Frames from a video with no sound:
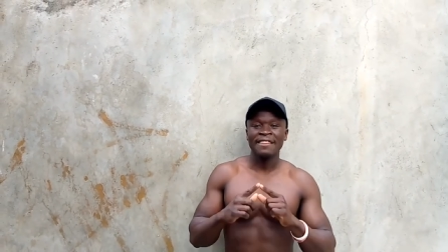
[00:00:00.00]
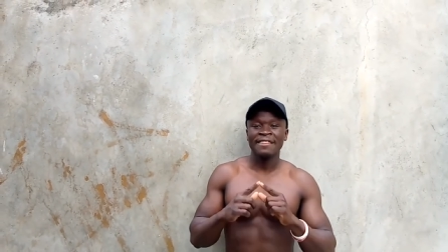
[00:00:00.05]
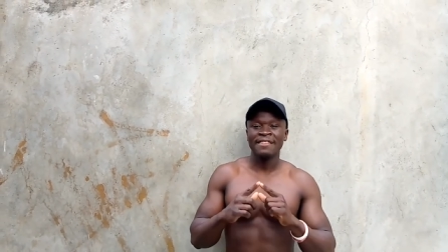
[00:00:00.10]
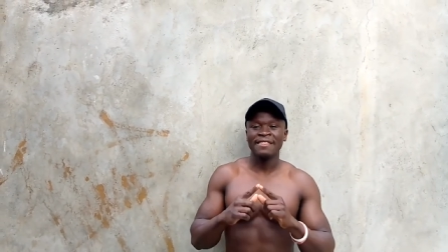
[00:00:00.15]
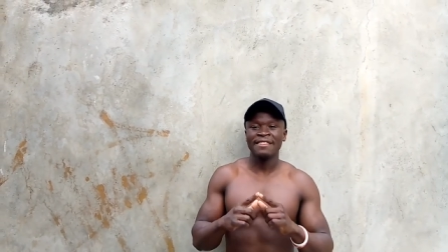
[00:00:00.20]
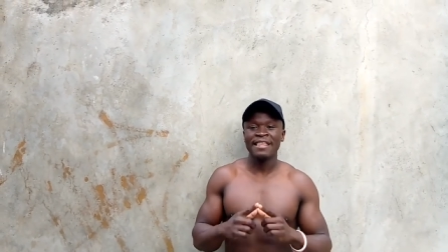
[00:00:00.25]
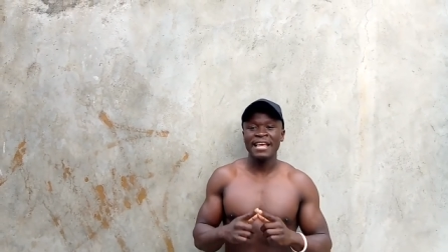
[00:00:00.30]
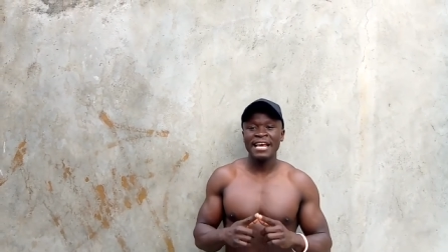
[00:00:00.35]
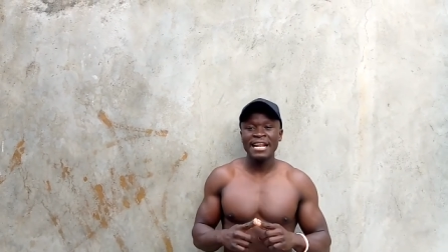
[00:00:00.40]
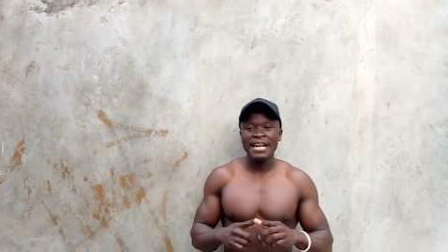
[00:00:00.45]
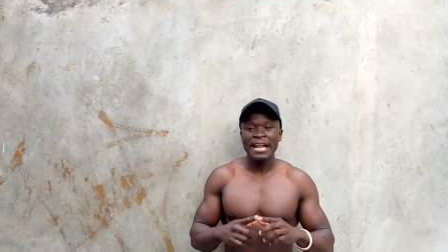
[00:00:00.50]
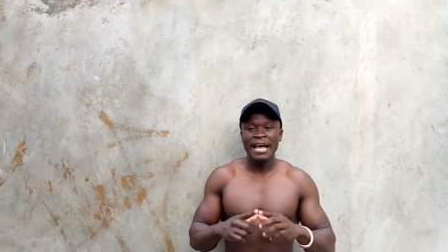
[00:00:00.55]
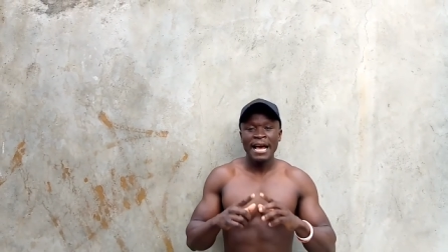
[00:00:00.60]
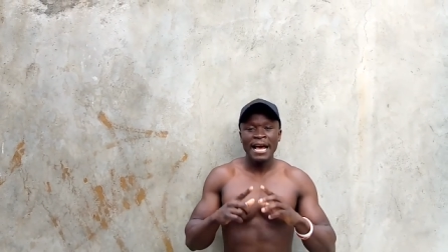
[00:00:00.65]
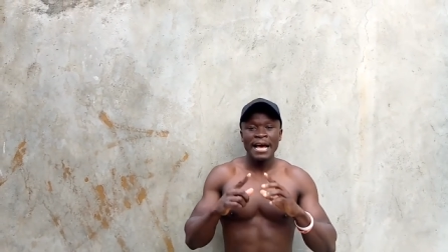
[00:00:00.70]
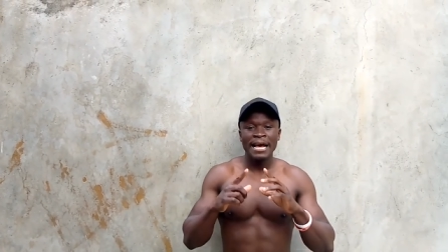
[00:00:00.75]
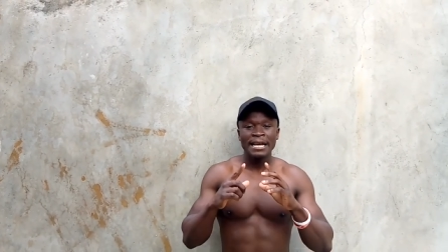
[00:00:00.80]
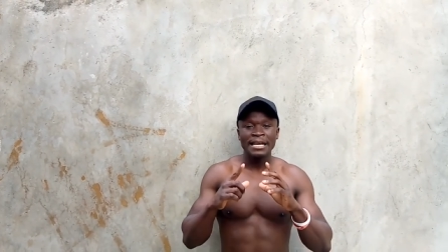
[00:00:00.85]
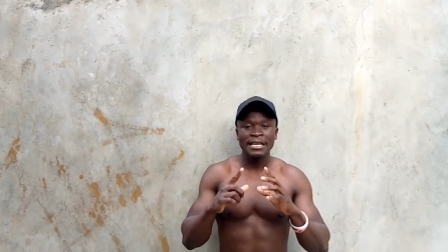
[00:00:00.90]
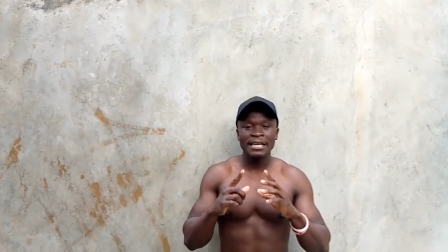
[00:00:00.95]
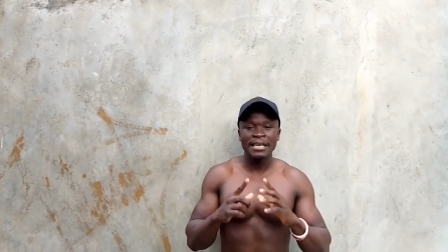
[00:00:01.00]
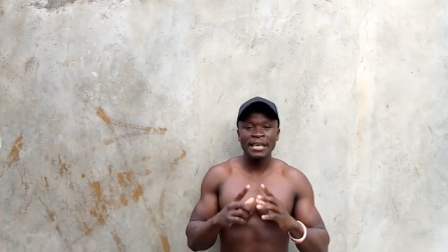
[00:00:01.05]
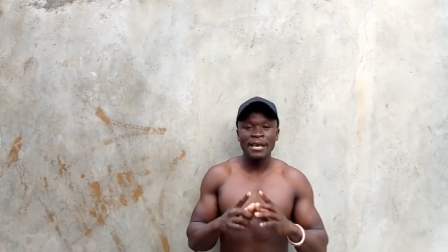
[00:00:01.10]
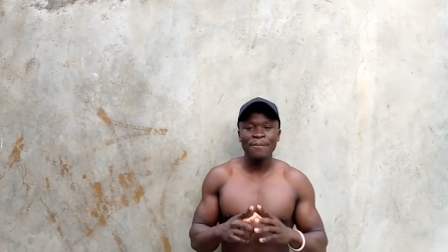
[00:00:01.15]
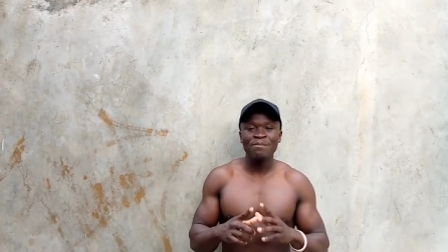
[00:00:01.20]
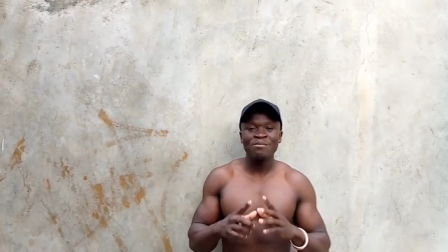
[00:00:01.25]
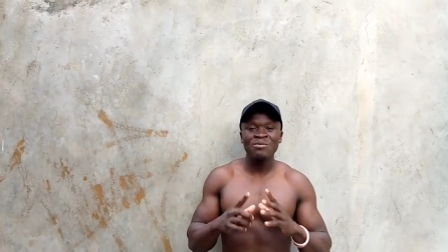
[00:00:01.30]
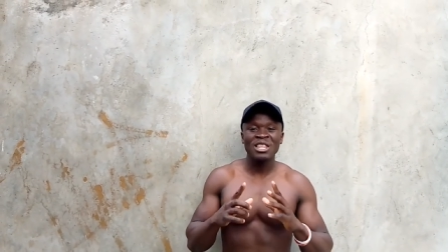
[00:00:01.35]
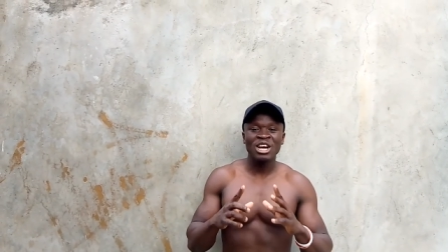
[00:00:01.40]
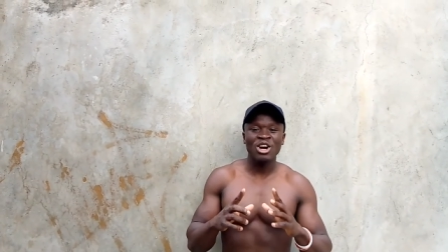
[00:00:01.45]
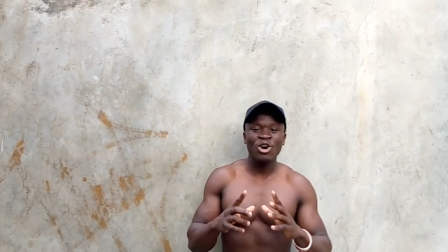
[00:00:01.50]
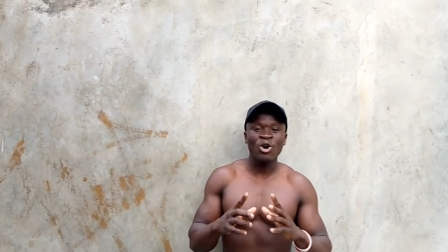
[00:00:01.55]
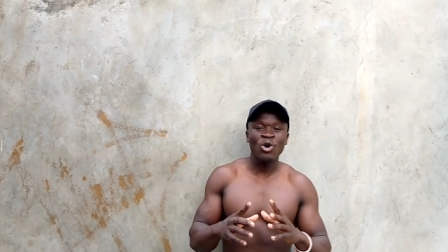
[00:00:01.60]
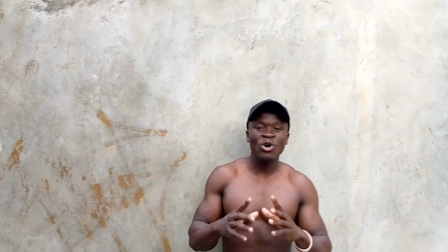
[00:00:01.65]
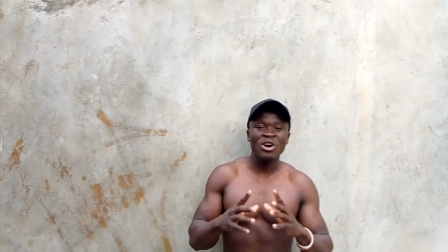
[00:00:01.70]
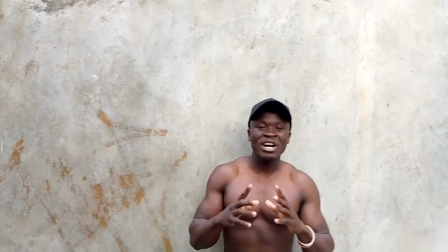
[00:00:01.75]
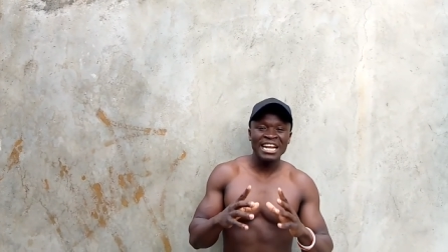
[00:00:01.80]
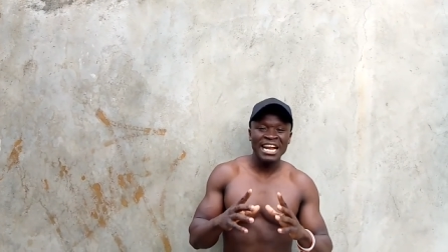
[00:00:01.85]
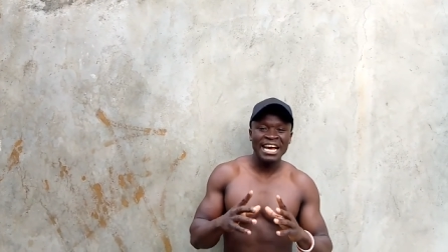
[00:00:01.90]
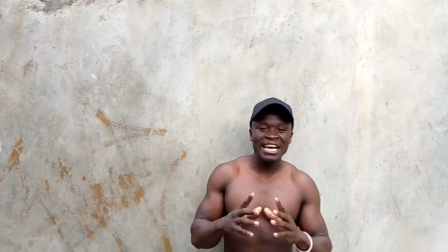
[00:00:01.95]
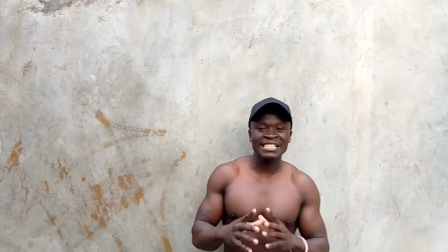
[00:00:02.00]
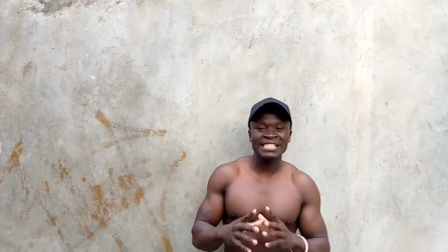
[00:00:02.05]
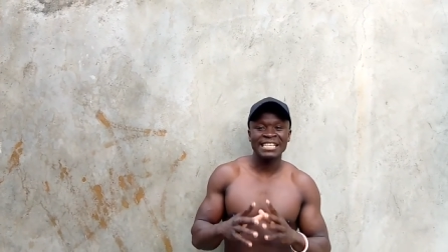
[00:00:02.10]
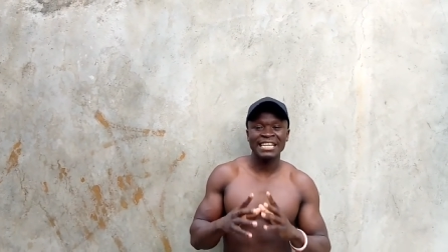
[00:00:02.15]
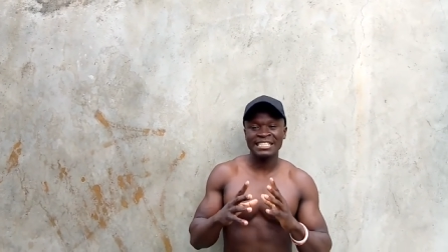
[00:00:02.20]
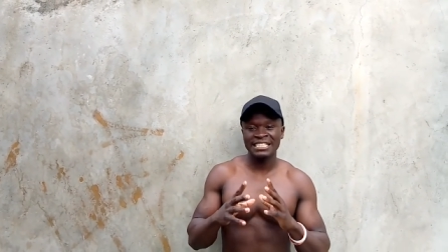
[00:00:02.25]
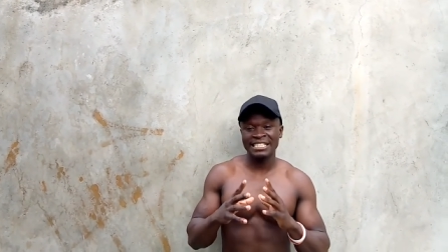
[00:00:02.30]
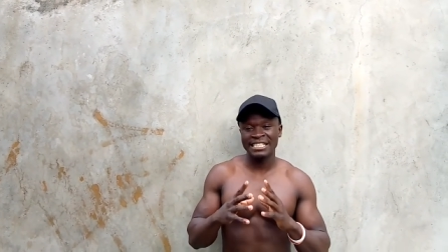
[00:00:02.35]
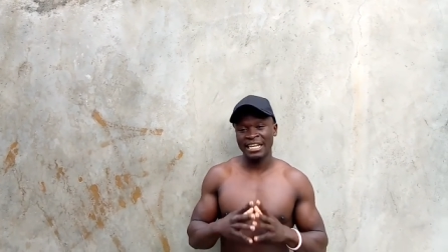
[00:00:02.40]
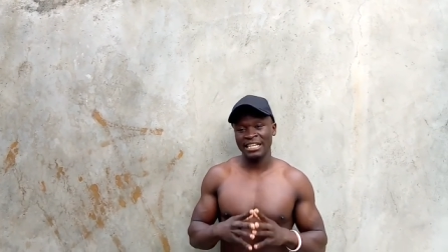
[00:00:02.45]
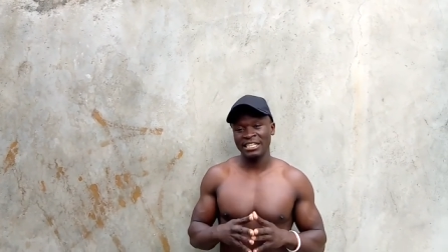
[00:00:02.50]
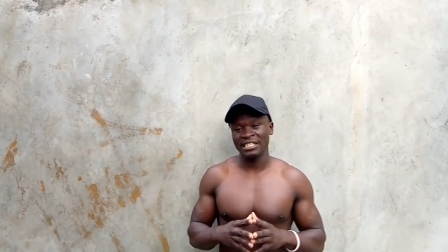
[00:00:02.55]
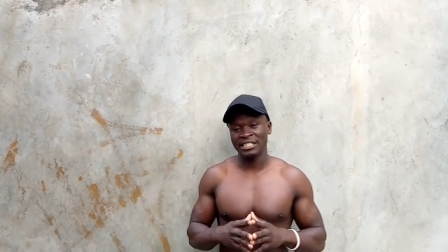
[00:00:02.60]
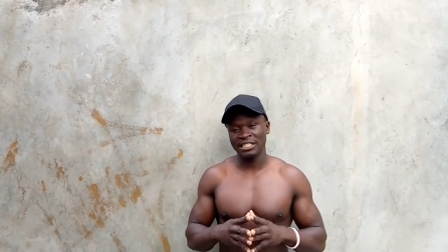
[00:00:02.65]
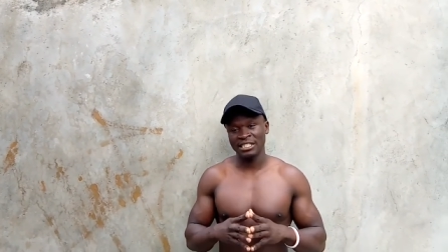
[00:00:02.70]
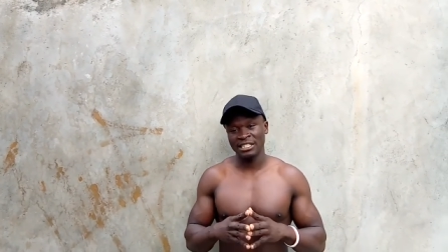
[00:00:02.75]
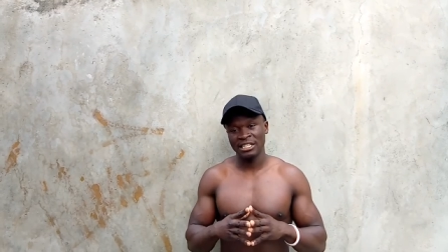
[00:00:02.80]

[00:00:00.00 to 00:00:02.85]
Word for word: Then keep the core nice and tight.